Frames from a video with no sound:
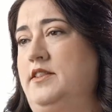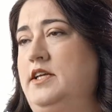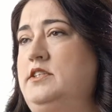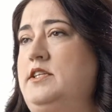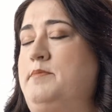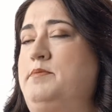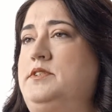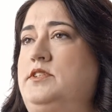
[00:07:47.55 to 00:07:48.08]
think
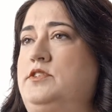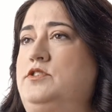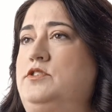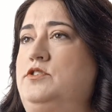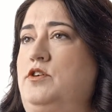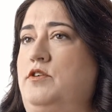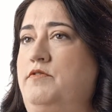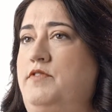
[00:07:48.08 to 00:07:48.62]

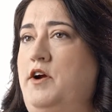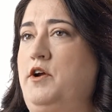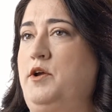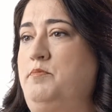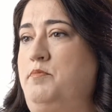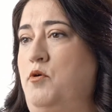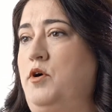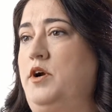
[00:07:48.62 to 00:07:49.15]
depositions are a very
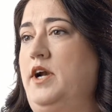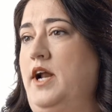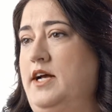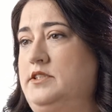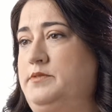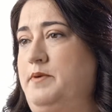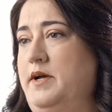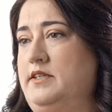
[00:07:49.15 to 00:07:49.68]
important
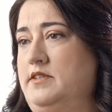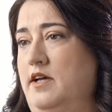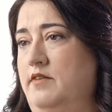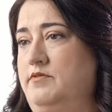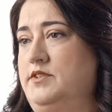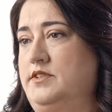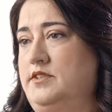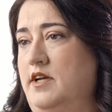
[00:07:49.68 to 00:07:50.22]
aspect
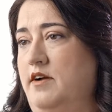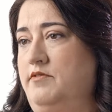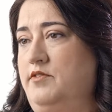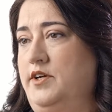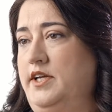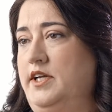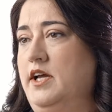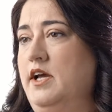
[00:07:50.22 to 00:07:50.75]
of
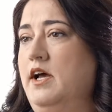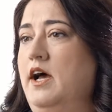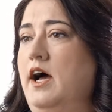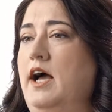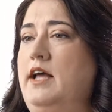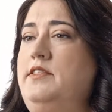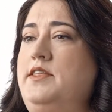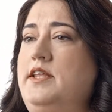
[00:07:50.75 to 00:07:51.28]
discovery.
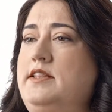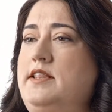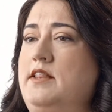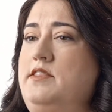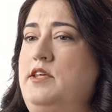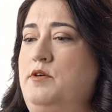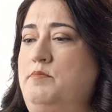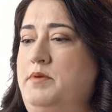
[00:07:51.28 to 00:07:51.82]
I think that
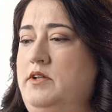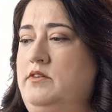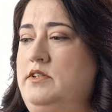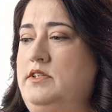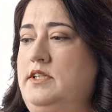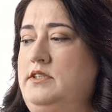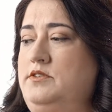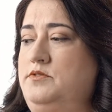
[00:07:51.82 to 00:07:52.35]
the
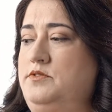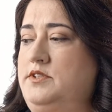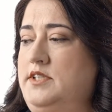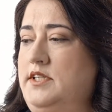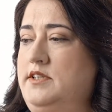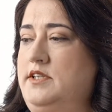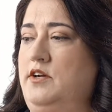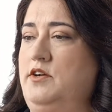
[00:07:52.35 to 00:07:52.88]
ability to
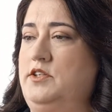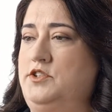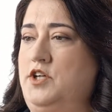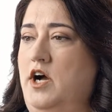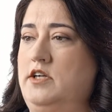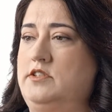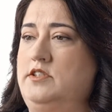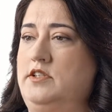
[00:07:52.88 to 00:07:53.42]
sit there and
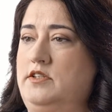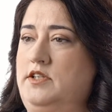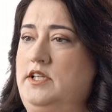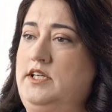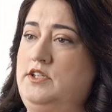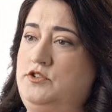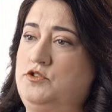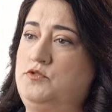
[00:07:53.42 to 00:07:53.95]
talk to the
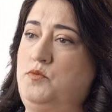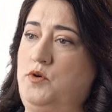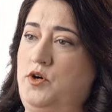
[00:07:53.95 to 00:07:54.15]
injured